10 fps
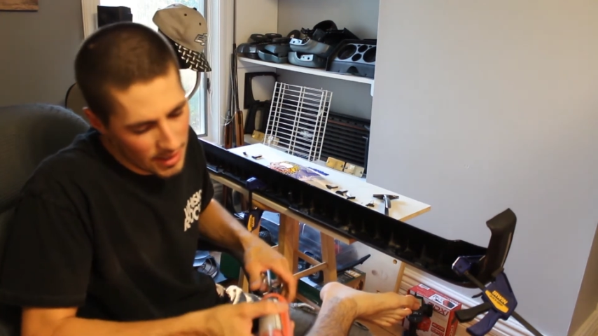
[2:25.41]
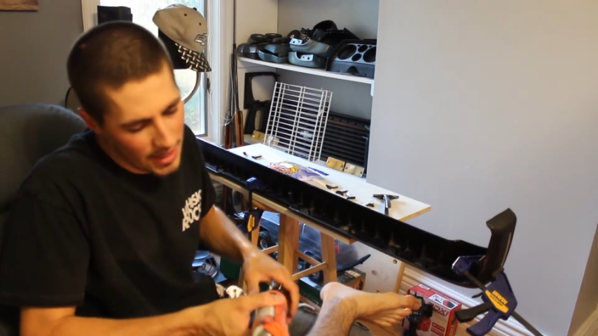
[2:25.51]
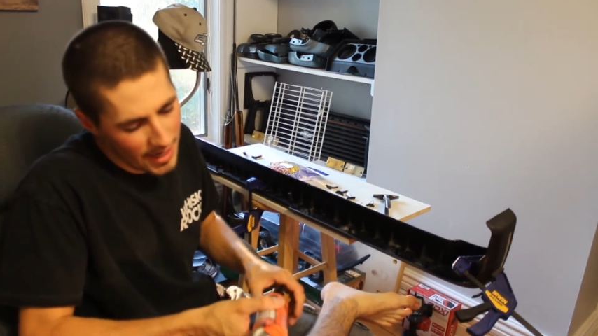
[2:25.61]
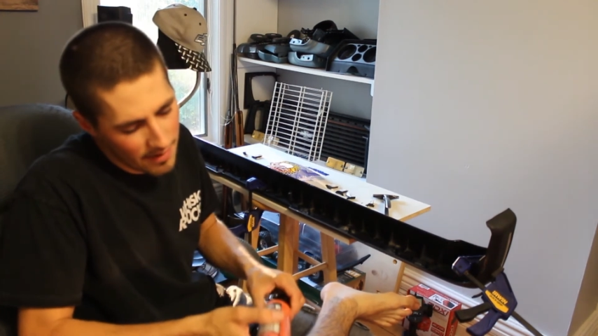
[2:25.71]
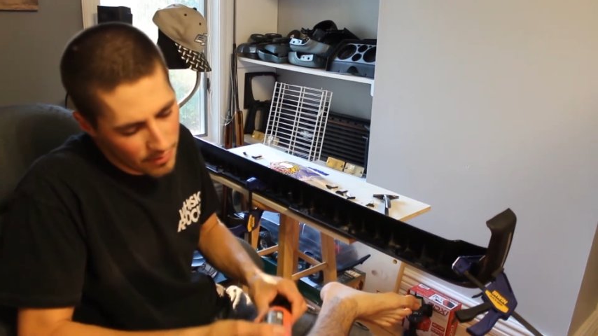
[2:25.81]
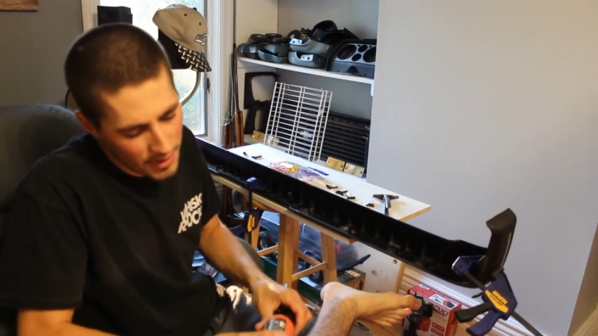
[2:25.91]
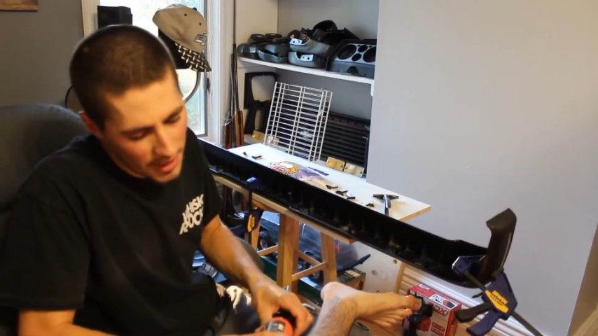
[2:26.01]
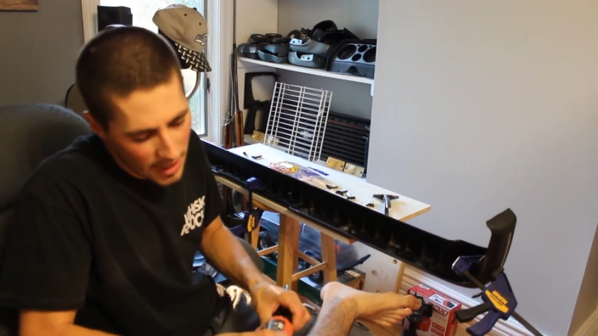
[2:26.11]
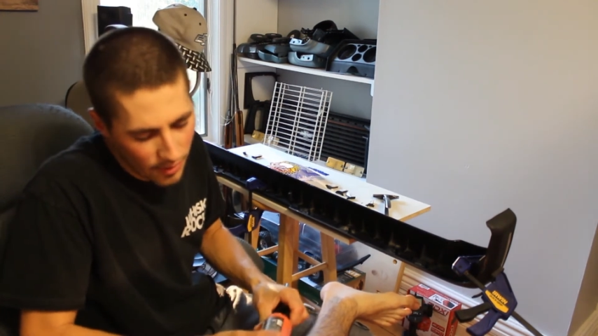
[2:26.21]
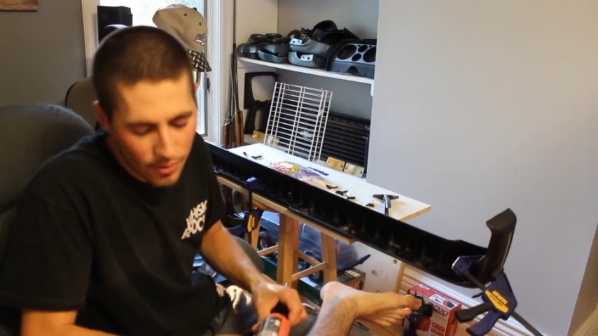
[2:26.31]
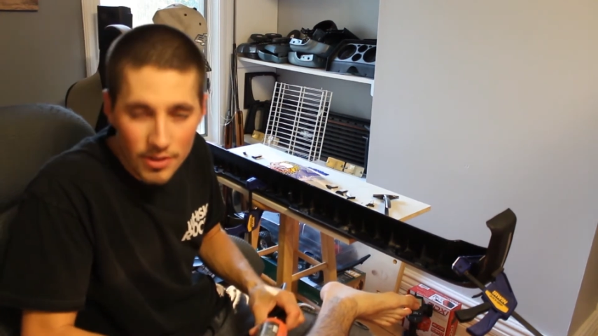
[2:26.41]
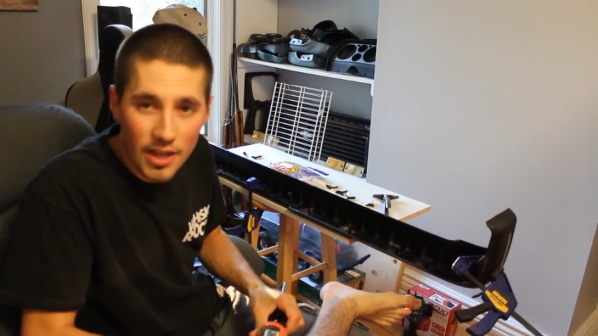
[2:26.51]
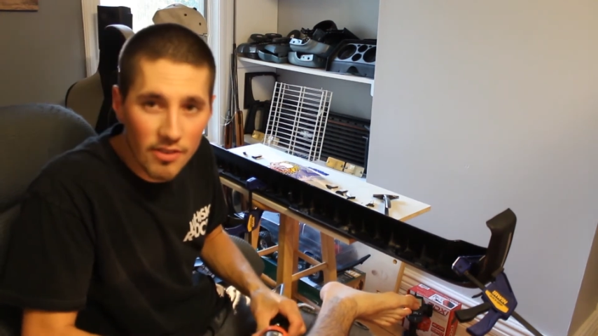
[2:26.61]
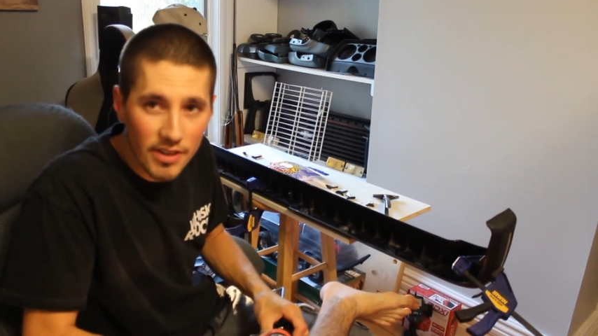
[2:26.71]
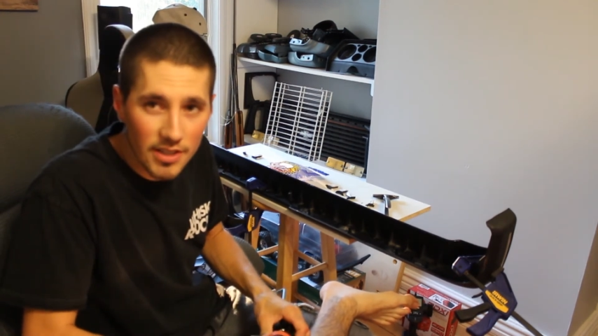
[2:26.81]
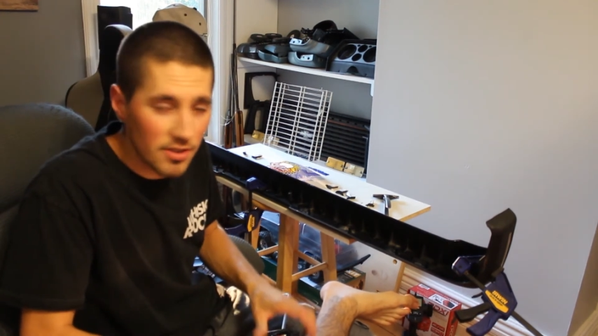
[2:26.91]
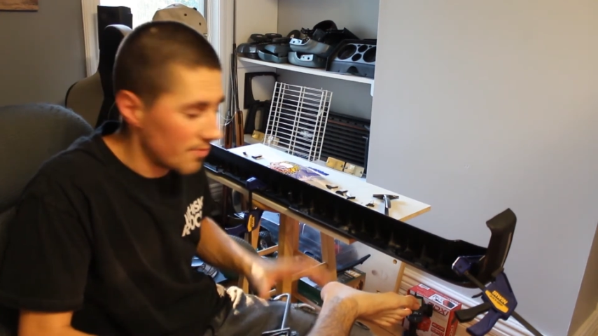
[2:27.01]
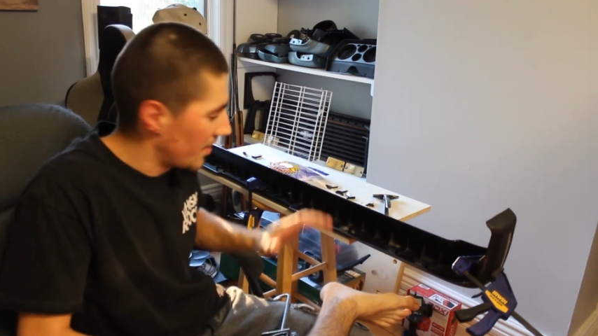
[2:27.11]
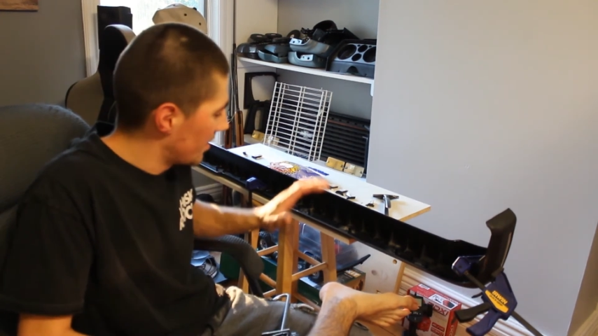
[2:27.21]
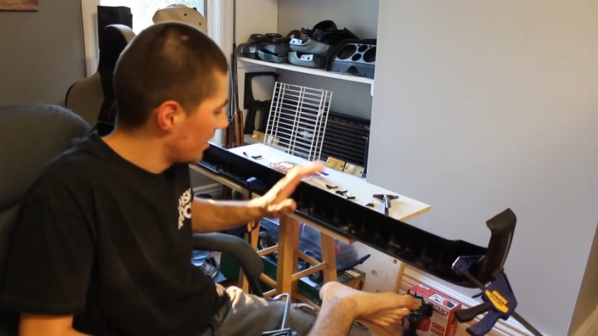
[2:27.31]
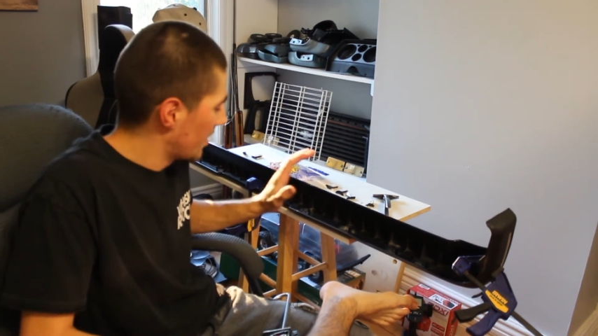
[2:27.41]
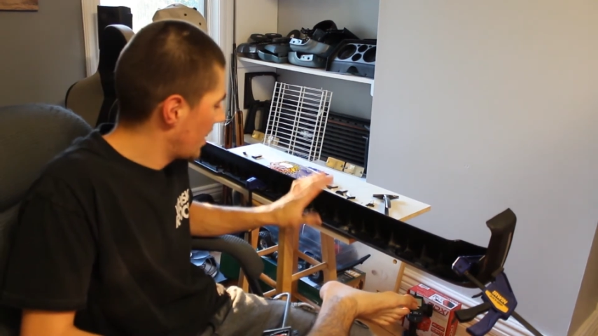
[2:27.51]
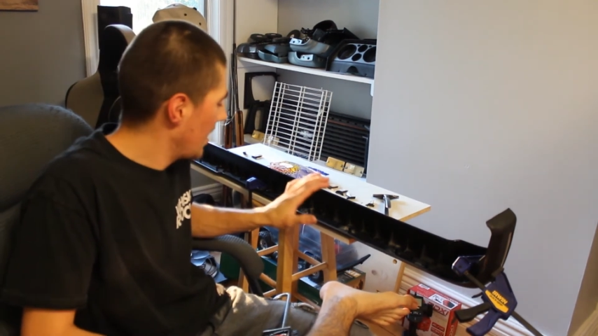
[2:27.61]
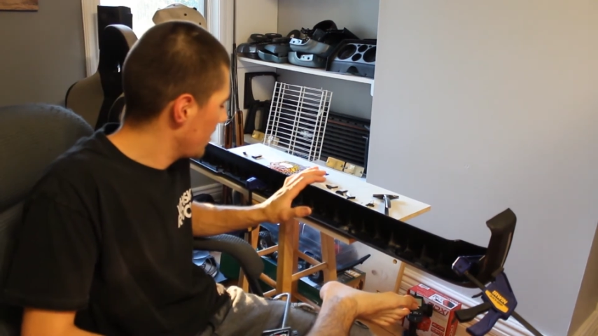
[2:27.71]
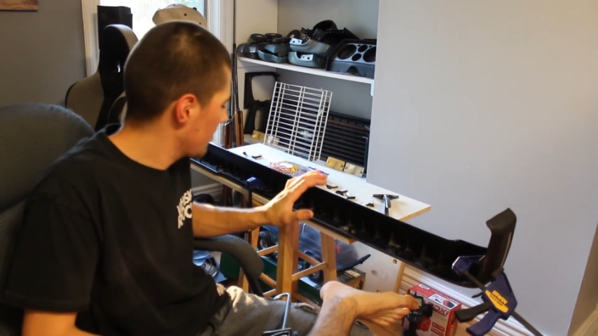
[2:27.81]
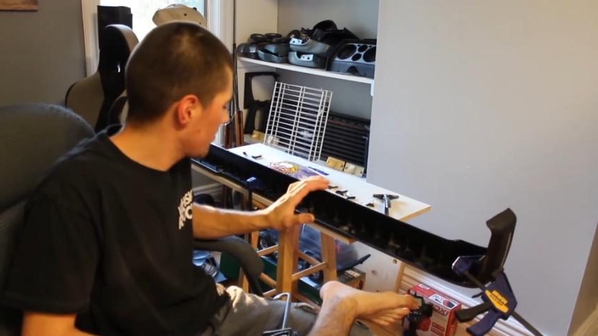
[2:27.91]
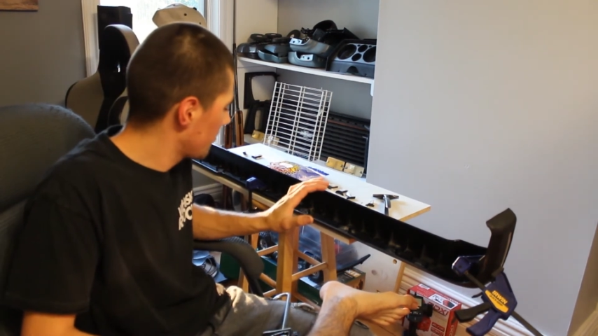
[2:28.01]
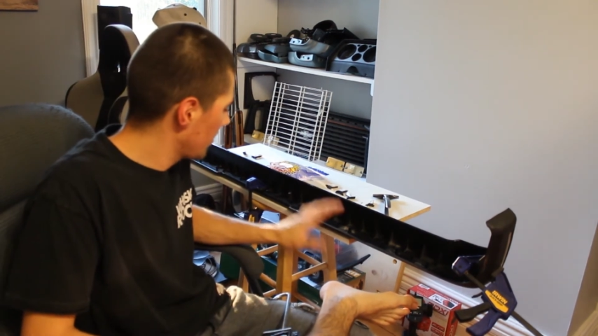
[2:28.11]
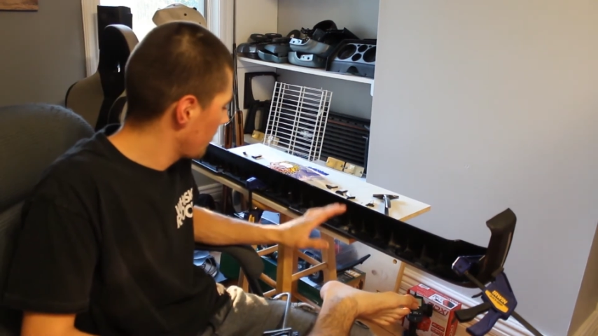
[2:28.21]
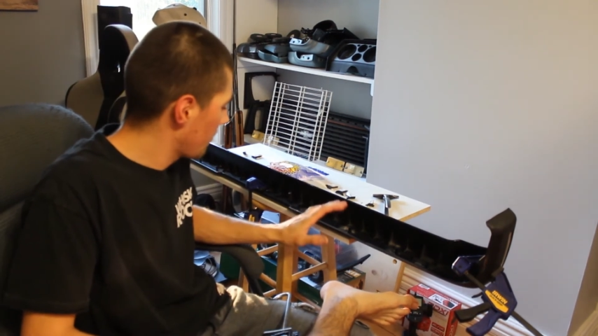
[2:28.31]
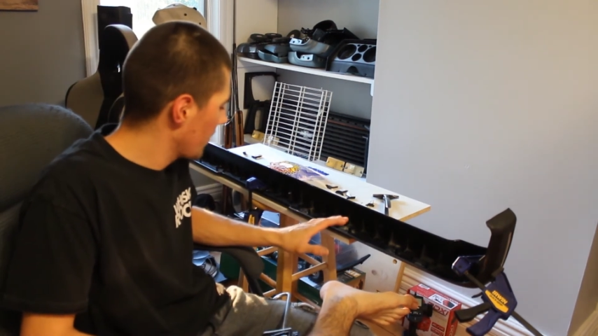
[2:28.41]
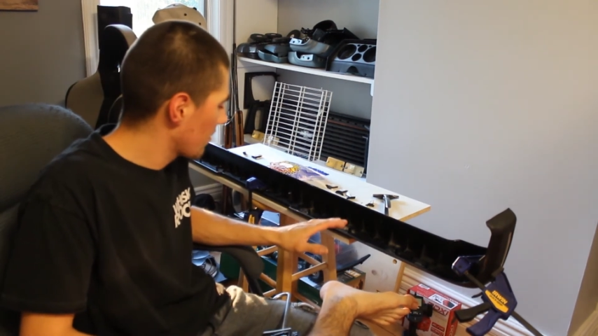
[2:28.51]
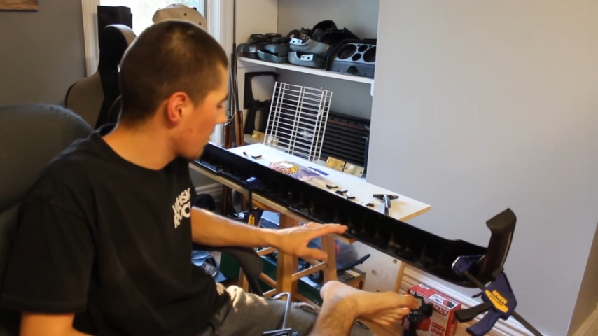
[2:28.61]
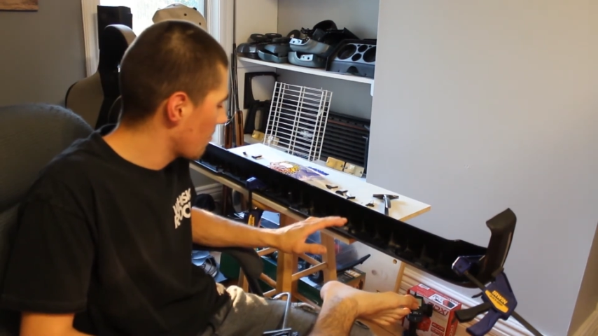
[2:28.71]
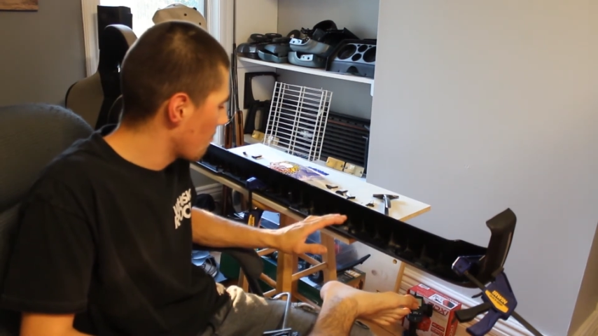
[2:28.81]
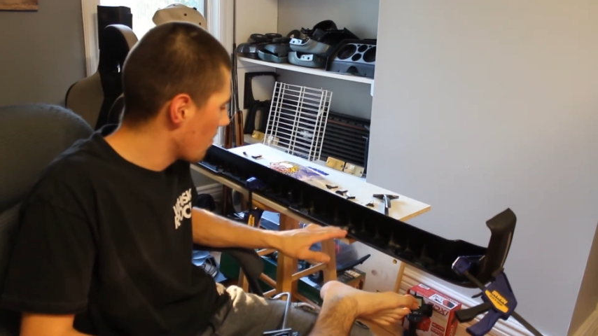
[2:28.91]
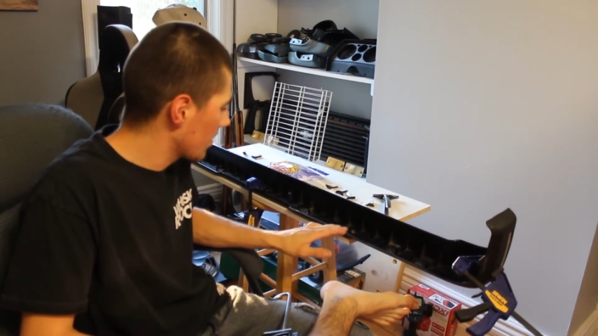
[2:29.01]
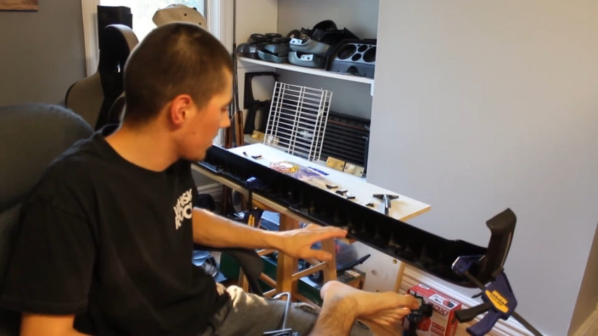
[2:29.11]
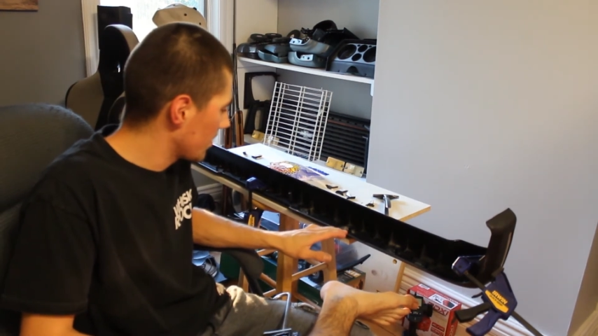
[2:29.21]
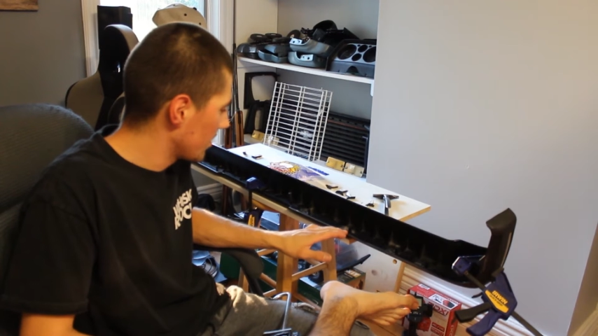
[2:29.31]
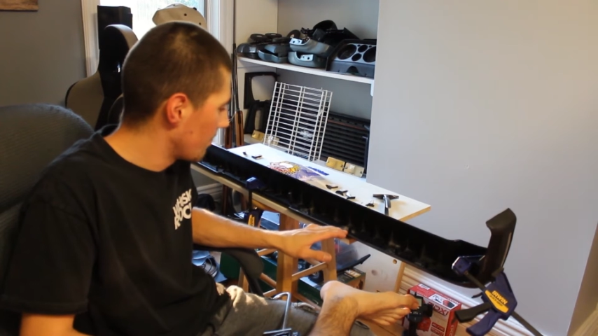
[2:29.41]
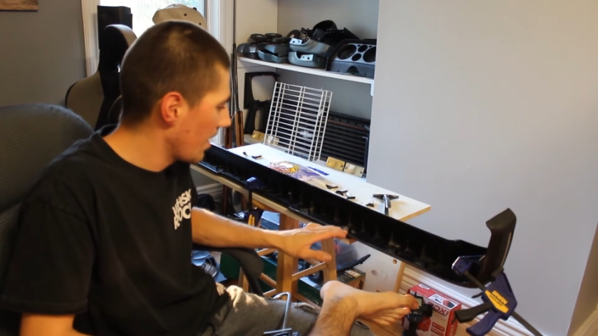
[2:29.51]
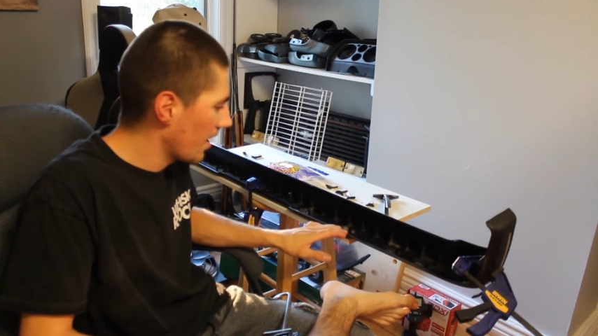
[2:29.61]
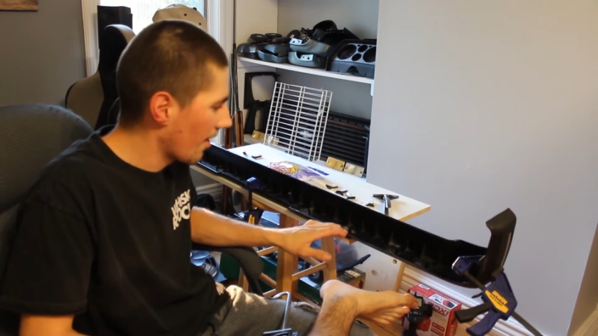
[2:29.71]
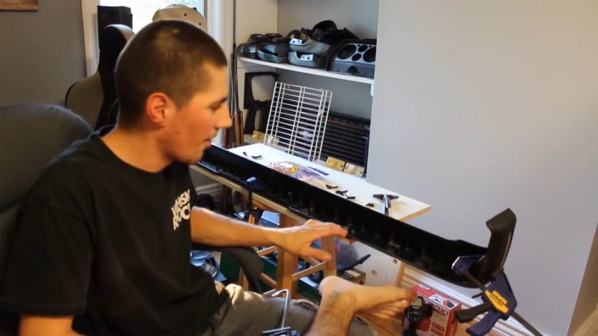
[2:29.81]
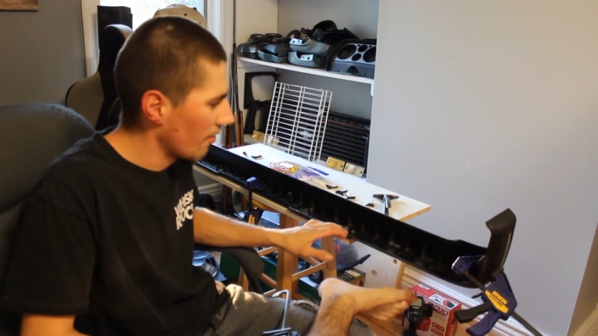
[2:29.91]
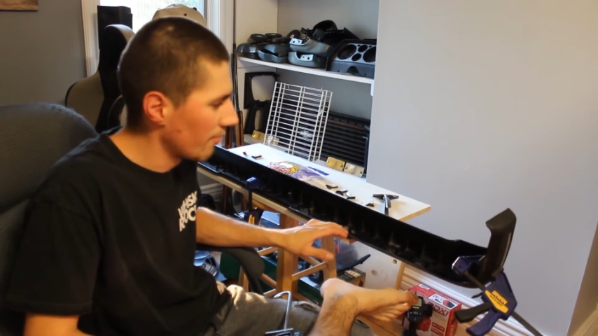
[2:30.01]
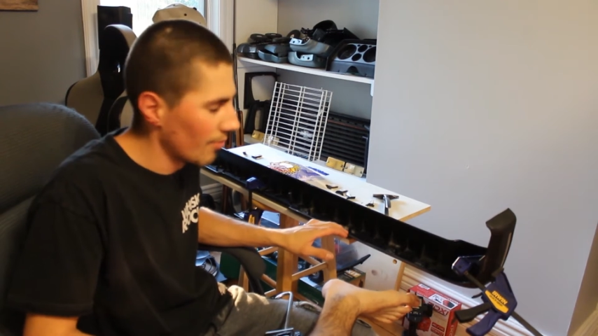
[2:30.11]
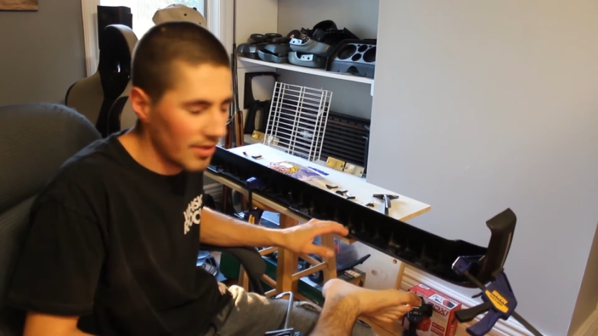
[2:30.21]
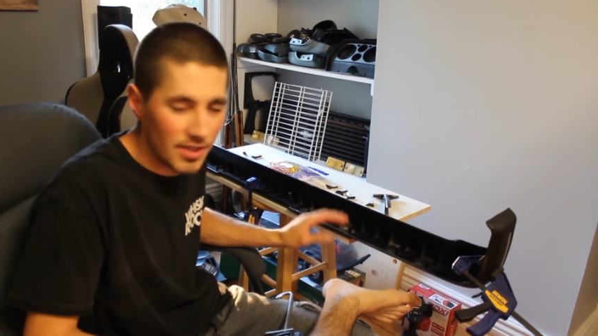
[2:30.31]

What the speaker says: and I haven't really got a whole lot of answers because I can't really figure out what this is made out of,